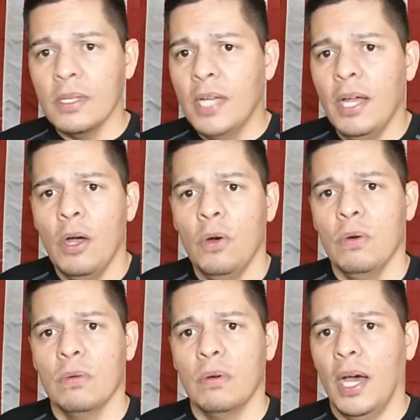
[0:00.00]
and
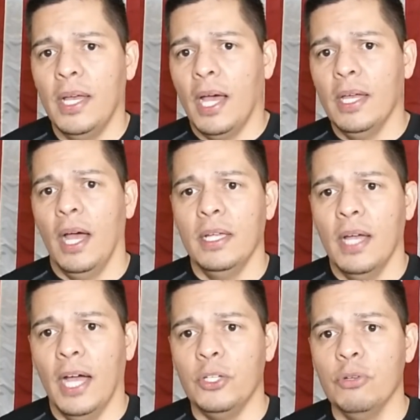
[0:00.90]

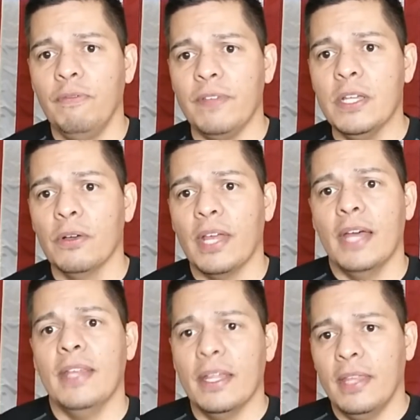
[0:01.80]
I do feel
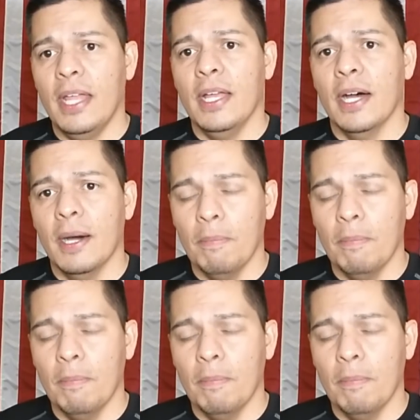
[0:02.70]
that, that they...